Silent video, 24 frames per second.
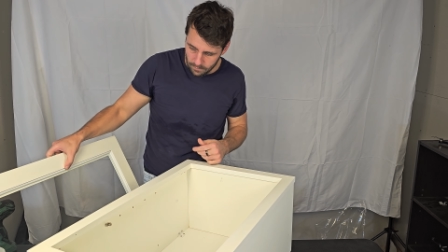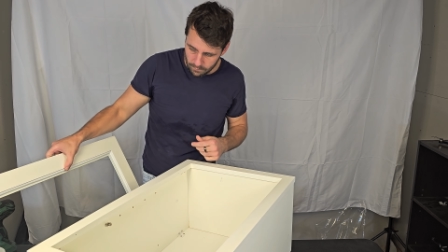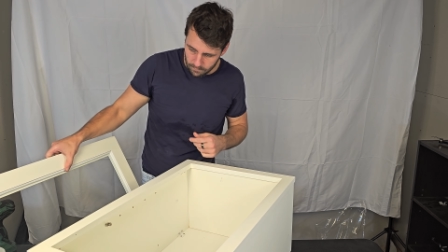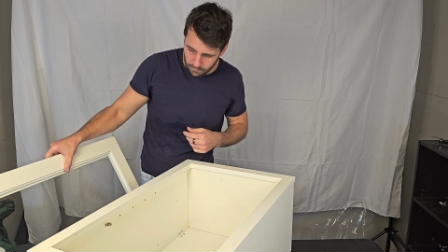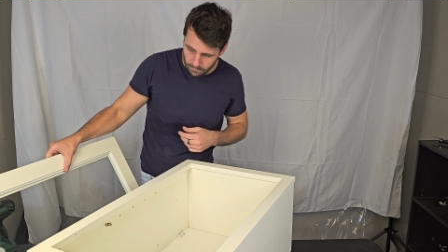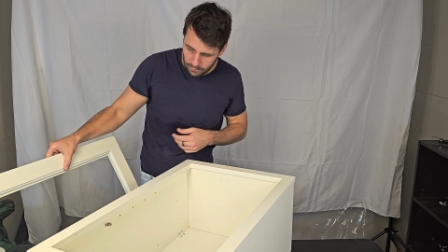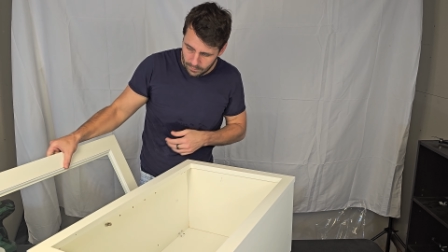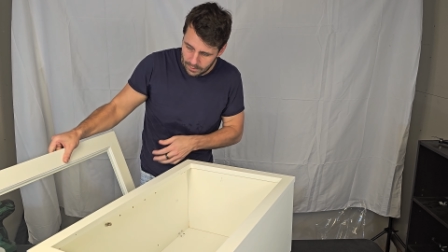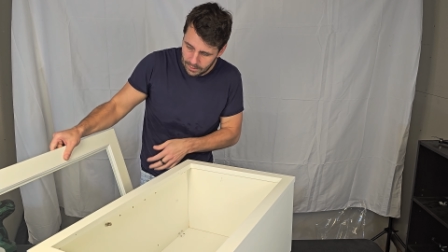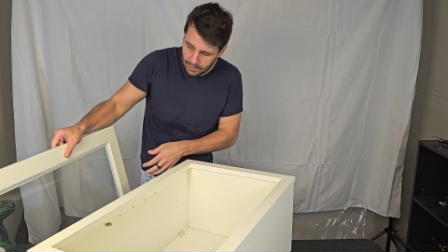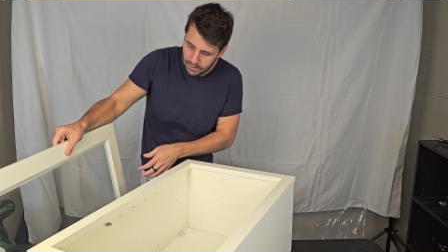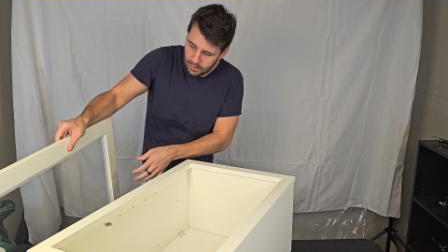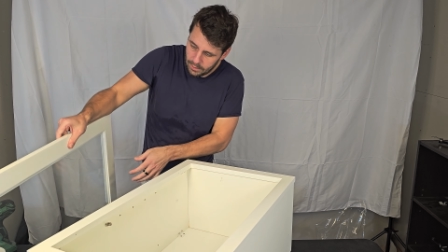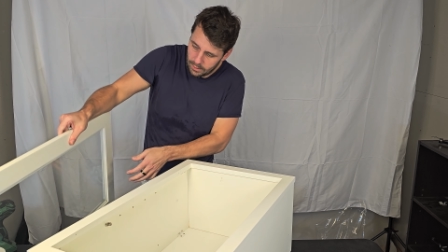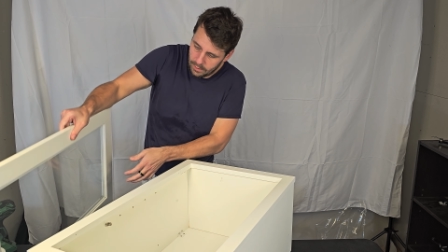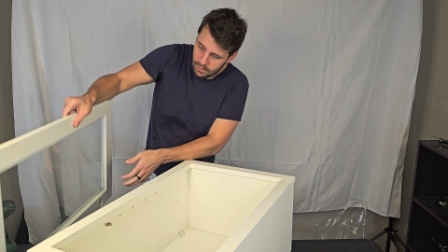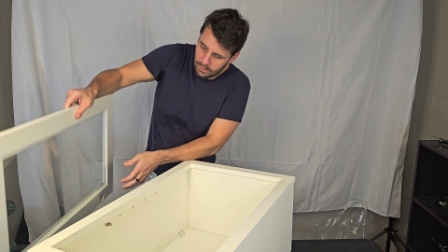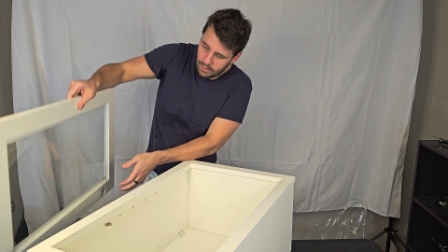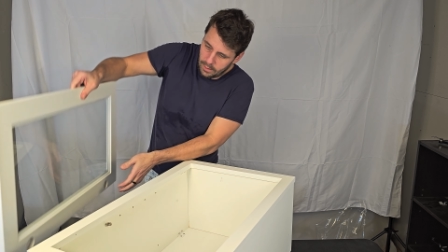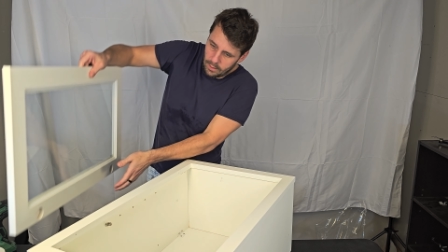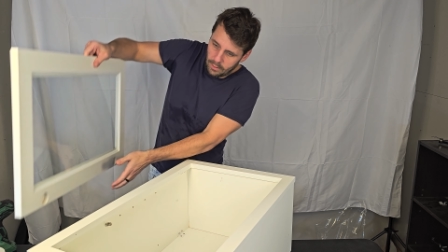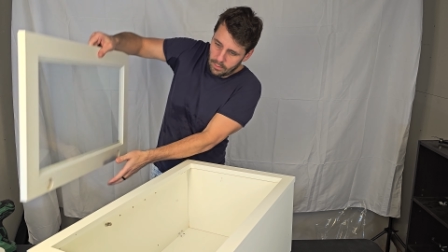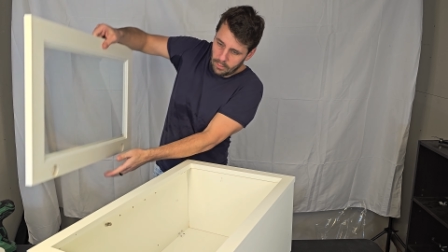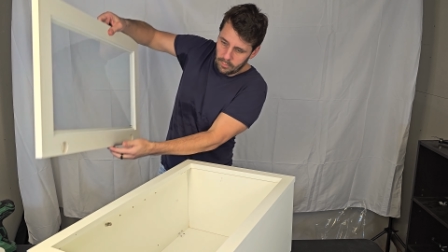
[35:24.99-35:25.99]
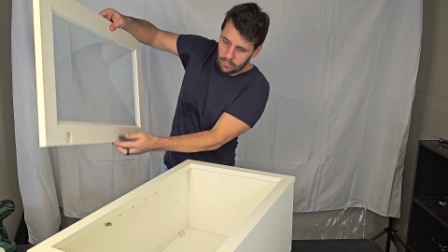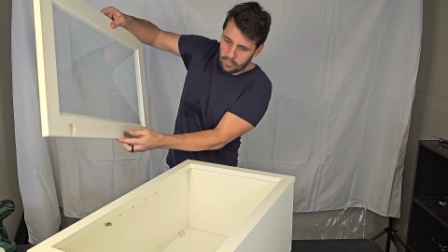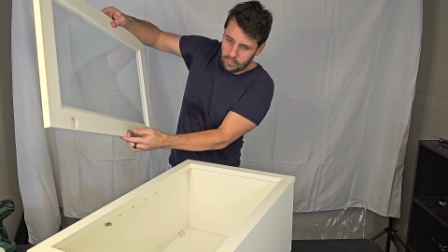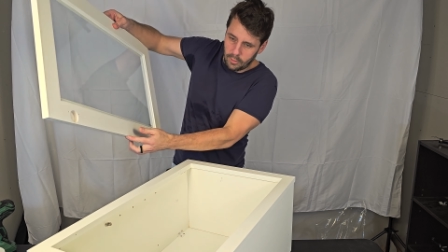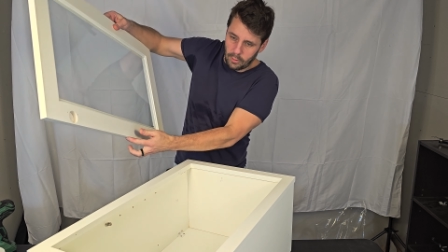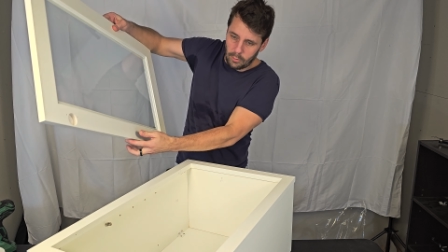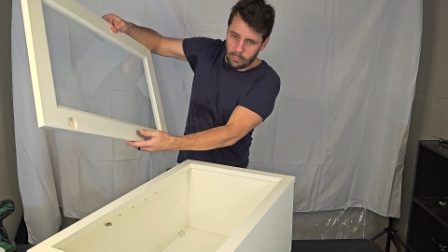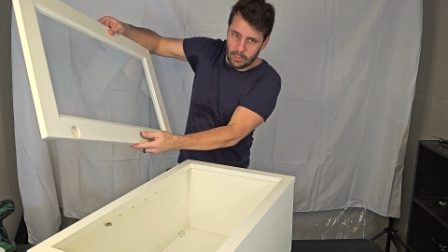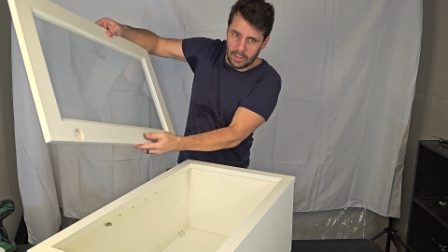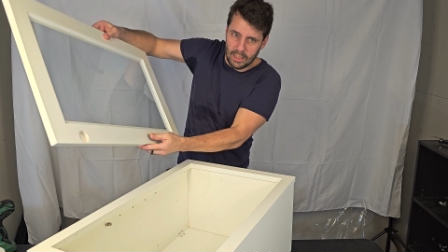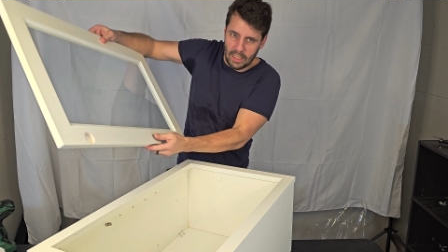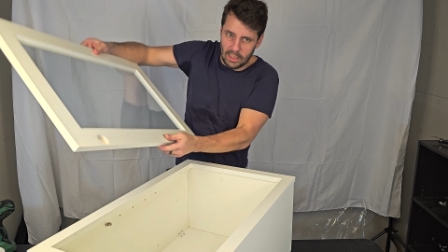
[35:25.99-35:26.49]
Right? You know,
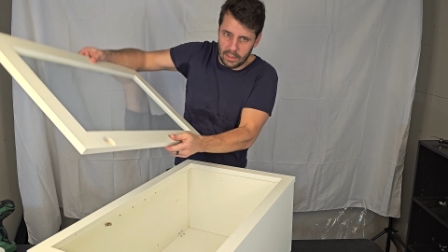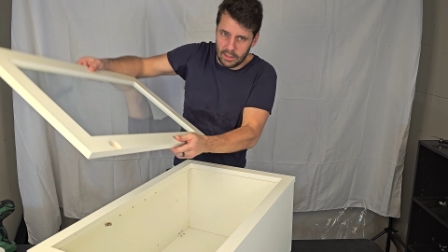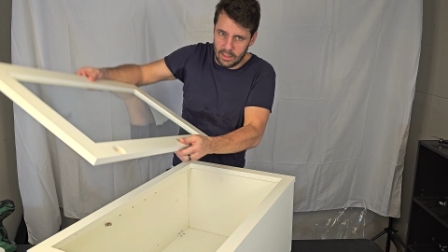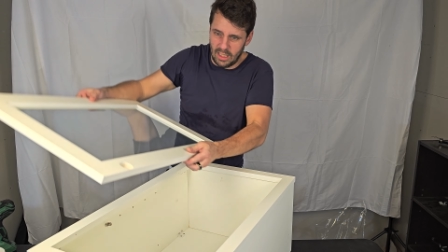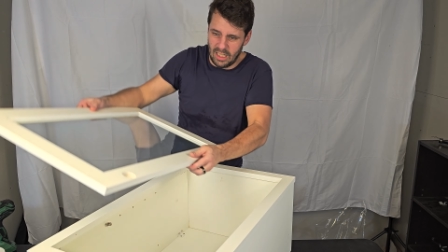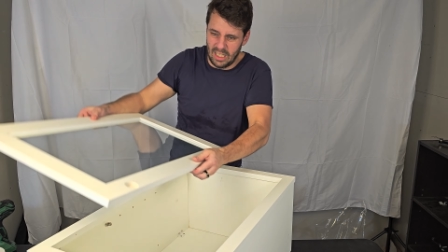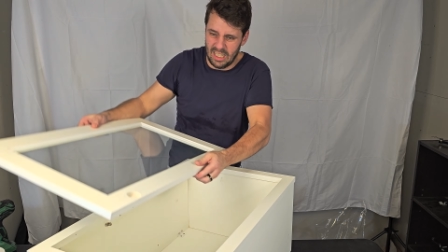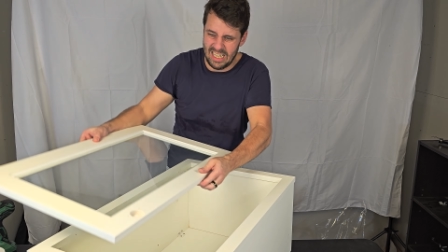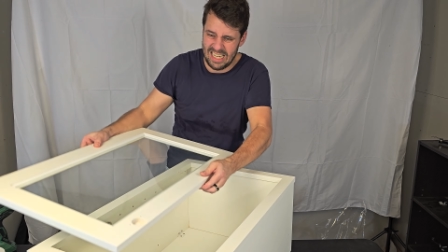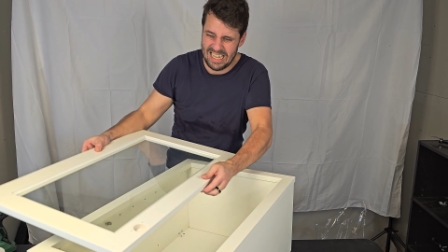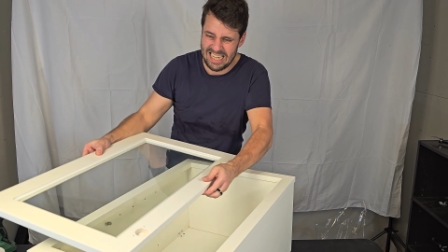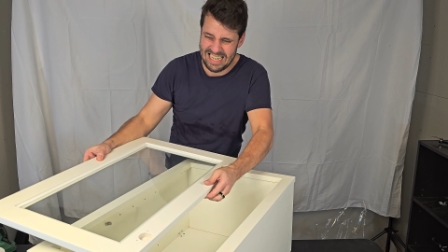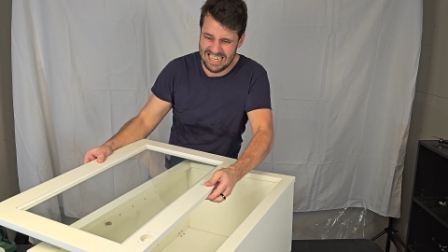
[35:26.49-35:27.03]
so we got the,